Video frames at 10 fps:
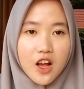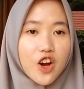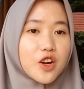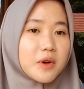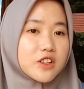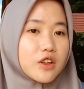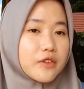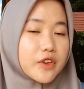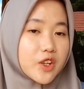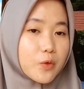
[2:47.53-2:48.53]

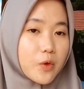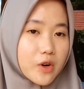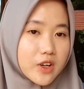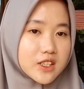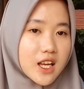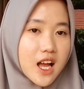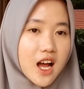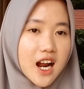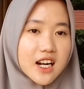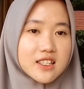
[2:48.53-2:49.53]
Onomatopoeic words
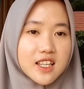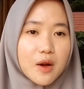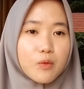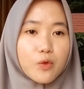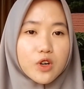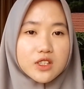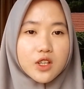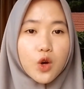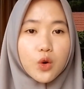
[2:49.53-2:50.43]
are some words